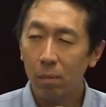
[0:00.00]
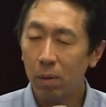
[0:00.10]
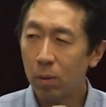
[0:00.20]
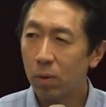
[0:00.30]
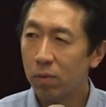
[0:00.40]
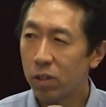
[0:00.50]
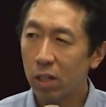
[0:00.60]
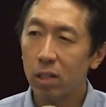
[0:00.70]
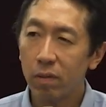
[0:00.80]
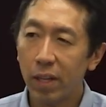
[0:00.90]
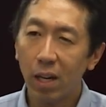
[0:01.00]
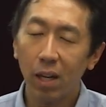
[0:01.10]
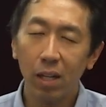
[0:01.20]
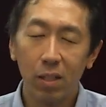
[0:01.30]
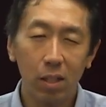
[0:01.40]
But with generative
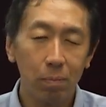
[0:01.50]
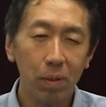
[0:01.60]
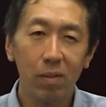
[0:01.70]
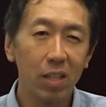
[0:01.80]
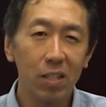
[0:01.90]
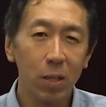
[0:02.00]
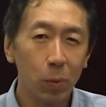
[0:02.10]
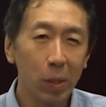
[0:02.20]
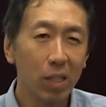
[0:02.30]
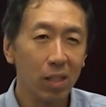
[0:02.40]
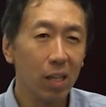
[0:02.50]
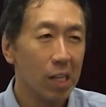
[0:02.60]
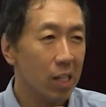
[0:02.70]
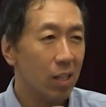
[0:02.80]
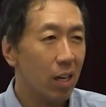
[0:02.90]
AI, you can build things so
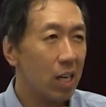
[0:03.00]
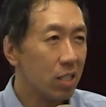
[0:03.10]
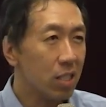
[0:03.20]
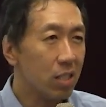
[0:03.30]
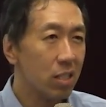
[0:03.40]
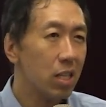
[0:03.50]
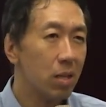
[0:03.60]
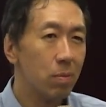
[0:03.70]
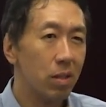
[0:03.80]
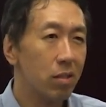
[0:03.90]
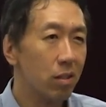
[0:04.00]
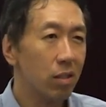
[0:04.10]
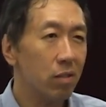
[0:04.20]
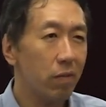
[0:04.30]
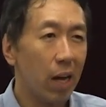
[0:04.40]
quickly. I see teams in
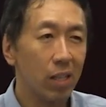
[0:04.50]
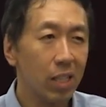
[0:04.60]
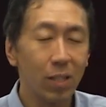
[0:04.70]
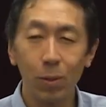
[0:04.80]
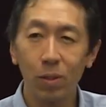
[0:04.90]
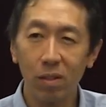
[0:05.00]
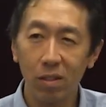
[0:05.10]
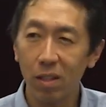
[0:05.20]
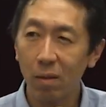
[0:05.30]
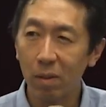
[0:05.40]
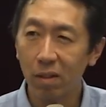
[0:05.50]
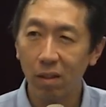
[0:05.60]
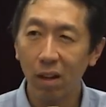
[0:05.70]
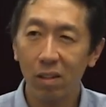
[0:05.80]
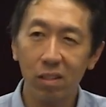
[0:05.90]
Silicon Valley use the design
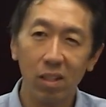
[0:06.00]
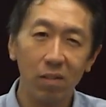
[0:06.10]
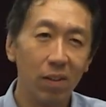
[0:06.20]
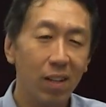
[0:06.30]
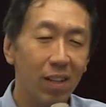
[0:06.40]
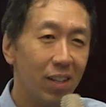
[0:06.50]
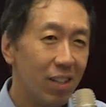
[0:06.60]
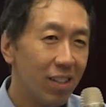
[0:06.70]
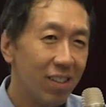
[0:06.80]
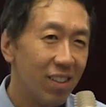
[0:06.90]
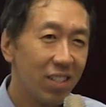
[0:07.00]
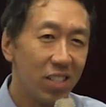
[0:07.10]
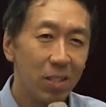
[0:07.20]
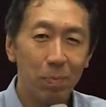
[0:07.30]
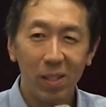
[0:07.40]
methodology of
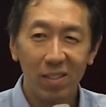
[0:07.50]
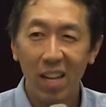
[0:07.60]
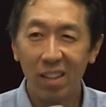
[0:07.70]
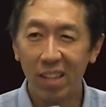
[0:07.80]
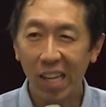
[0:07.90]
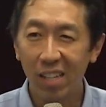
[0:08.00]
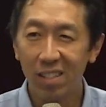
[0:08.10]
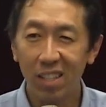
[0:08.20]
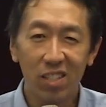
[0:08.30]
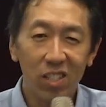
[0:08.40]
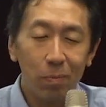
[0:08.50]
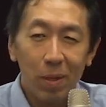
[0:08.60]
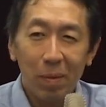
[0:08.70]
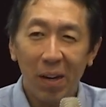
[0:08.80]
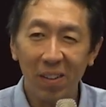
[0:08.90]
let's just build 10 things, let's ship
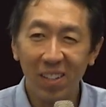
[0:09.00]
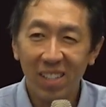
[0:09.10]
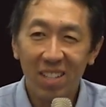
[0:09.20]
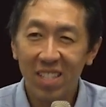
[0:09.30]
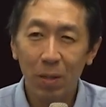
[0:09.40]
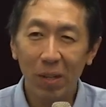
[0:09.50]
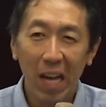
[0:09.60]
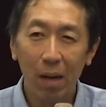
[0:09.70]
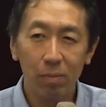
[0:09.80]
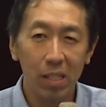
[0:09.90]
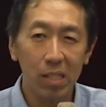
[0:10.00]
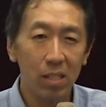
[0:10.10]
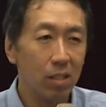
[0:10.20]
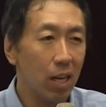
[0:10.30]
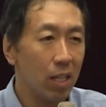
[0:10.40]
them all, and then see what
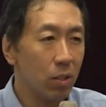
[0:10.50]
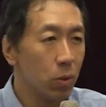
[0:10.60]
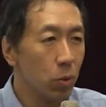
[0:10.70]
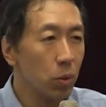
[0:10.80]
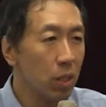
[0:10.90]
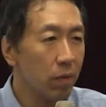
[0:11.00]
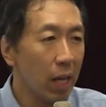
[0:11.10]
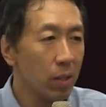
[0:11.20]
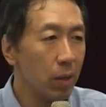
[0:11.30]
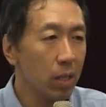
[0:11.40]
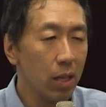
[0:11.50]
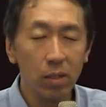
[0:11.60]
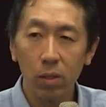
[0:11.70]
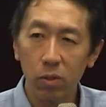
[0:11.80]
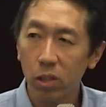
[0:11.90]
happens. And you do evaluate,
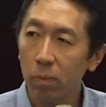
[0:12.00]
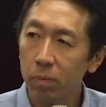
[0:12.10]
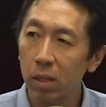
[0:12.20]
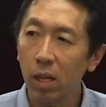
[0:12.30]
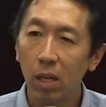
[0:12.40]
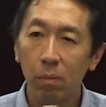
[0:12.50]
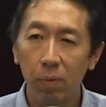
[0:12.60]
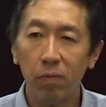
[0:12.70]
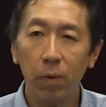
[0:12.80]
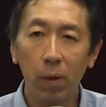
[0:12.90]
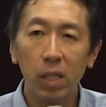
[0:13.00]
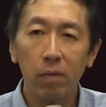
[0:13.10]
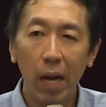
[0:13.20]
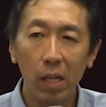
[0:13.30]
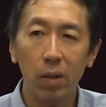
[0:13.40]
and you ship it before
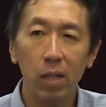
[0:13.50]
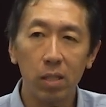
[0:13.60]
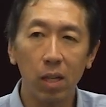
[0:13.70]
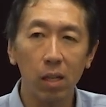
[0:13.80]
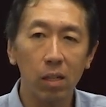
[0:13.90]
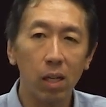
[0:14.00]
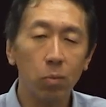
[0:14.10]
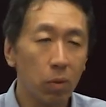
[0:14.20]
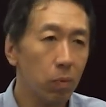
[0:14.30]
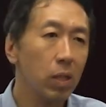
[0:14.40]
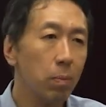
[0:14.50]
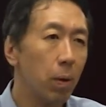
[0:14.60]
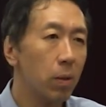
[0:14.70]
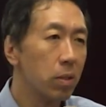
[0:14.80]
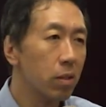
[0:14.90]
evaluating. Uh, with one
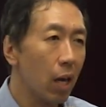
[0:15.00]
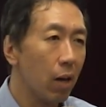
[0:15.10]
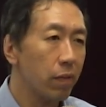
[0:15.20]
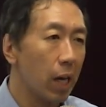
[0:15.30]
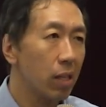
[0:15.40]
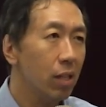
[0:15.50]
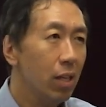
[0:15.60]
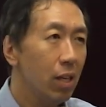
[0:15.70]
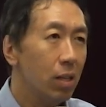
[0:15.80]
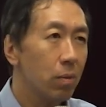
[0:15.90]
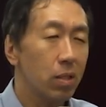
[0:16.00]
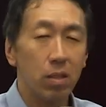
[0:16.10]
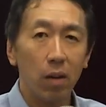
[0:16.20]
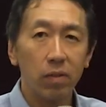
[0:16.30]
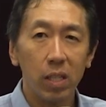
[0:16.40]
important caveat, which
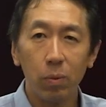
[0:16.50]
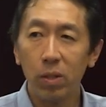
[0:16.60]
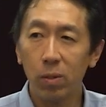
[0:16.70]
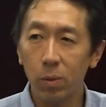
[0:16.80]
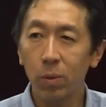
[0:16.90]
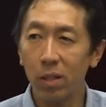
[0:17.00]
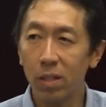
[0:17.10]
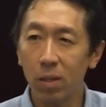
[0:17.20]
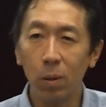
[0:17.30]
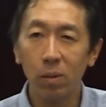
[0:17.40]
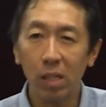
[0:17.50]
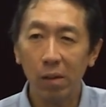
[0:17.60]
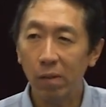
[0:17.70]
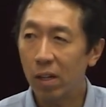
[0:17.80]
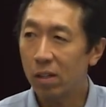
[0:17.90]
is obviously we should do this only
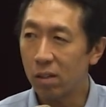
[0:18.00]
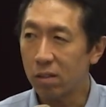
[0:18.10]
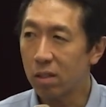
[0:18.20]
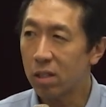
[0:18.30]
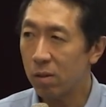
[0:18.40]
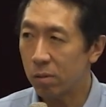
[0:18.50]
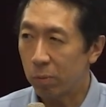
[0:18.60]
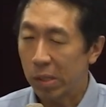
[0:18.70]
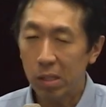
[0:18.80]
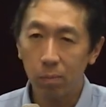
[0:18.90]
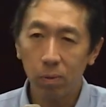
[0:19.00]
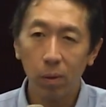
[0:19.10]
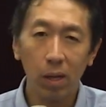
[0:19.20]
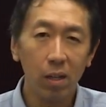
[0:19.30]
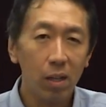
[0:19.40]
if the systems we
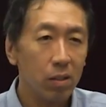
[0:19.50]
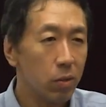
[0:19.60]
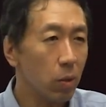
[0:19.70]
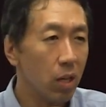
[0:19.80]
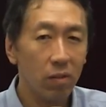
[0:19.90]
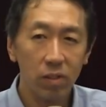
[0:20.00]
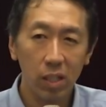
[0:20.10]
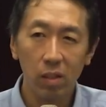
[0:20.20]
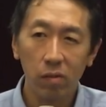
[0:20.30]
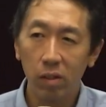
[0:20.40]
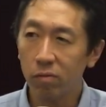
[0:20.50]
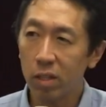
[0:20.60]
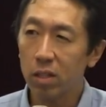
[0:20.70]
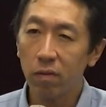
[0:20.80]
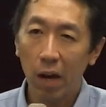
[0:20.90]
deploy don't have significant
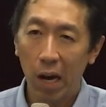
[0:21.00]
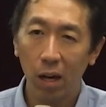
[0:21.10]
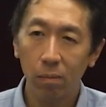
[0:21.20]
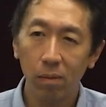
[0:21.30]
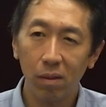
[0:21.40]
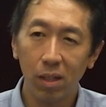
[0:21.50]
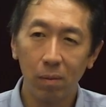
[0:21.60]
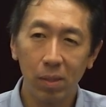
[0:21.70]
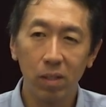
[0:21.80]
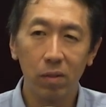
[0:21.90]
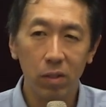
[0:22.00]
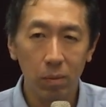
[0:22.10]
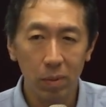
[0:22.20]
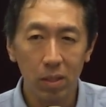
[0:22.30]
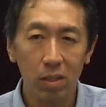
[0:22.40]
risk of harm, uh, because if you
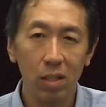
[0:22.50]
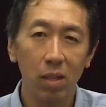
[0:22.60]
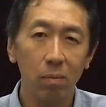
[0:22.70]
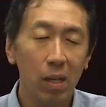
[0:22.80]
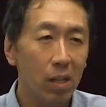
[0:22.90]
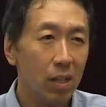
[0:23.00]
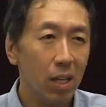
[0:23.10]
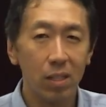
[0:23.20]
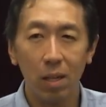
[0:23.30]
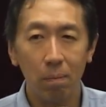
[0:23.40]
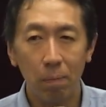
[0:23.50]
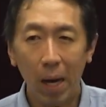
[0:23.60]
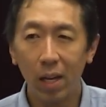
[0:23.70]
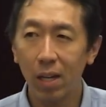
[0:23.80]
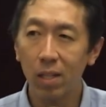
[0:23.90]
ship a system, has some
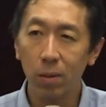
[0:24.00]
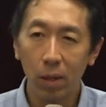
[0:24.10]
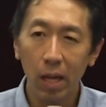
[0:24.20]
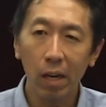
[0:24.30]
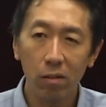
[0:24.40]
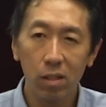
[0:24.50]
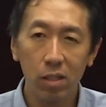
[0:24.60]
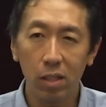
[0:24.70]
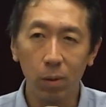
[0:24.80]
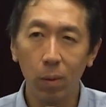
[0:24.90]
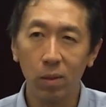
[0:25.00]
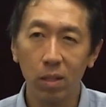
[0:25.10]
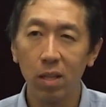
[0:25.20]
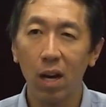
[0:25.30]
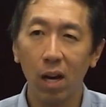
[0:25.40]
bias or inaccuracies that
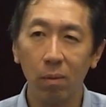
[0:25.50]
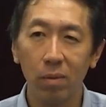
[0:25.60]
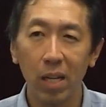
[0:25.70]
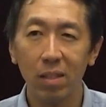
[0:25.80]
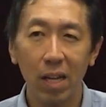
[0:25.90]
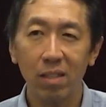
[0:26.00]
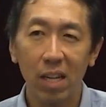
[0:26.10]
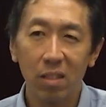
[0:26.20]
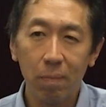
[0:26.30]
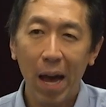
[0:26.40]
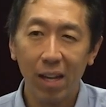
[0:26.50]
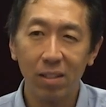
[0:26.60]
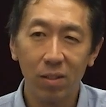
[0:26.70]
causes harm, that, that, that's bad.